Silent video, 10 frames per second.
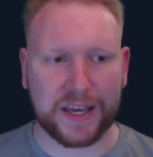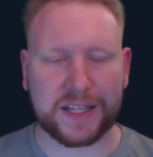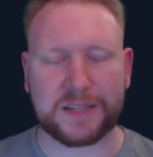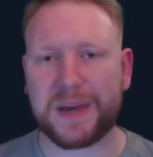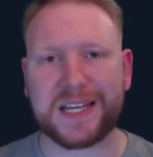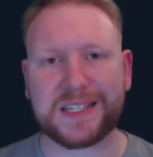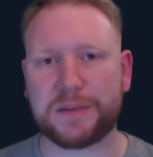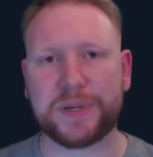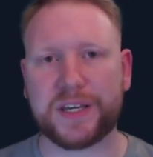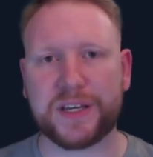It's
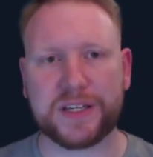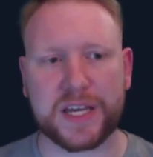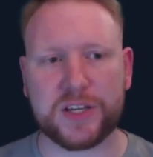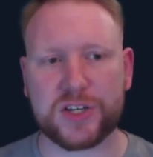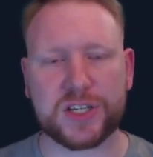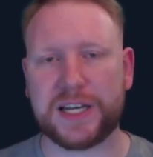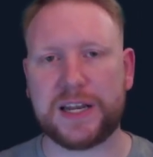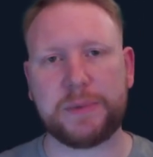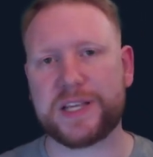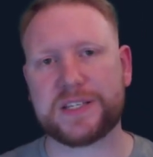amazing because it just
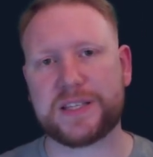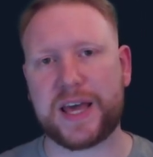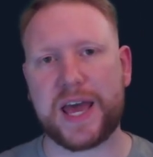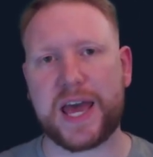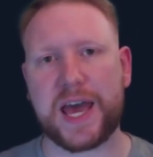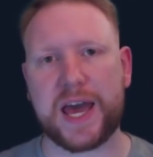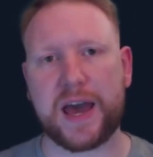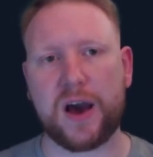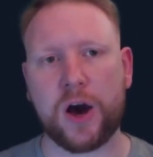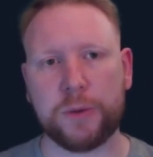limits their
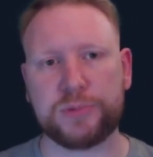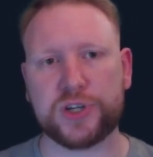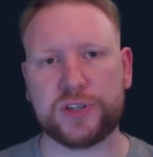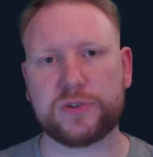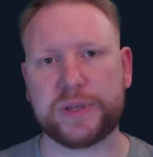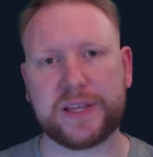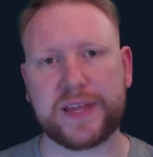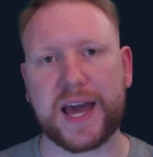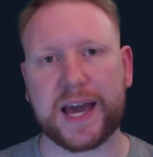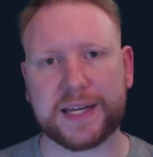options within
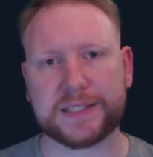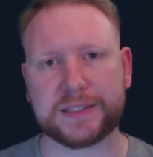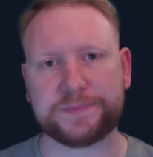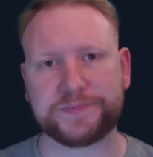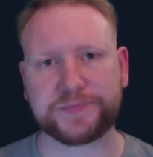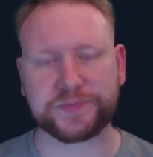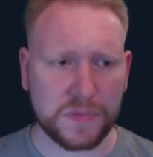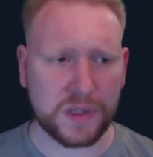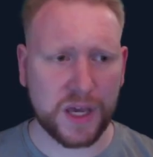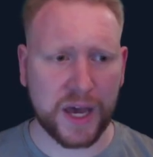their hand,
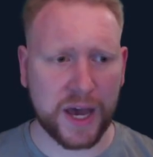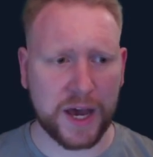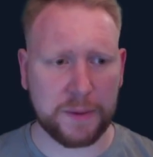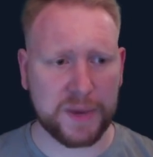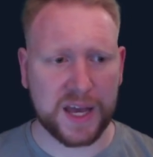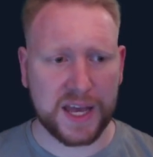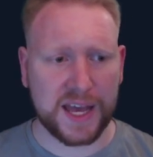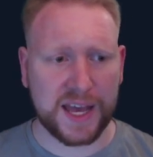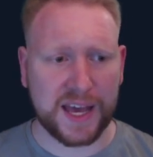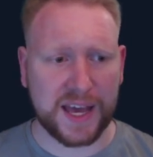
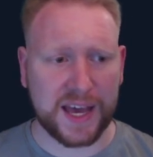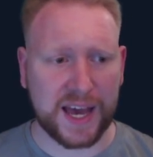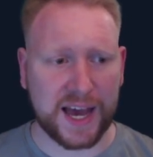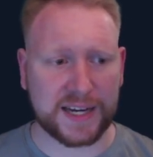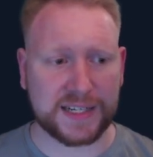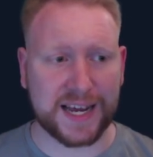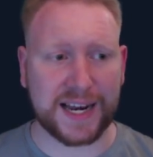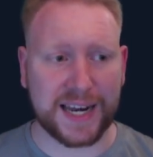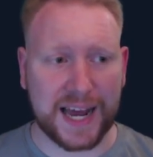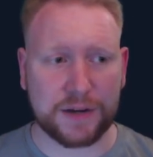and
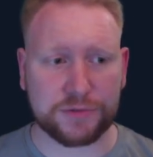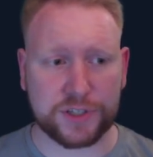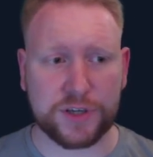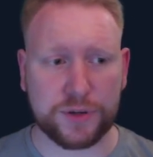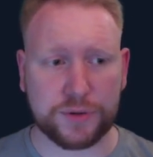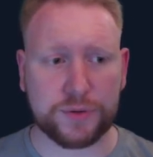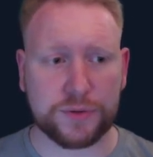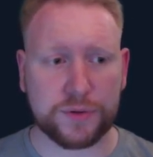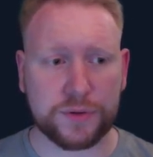allows you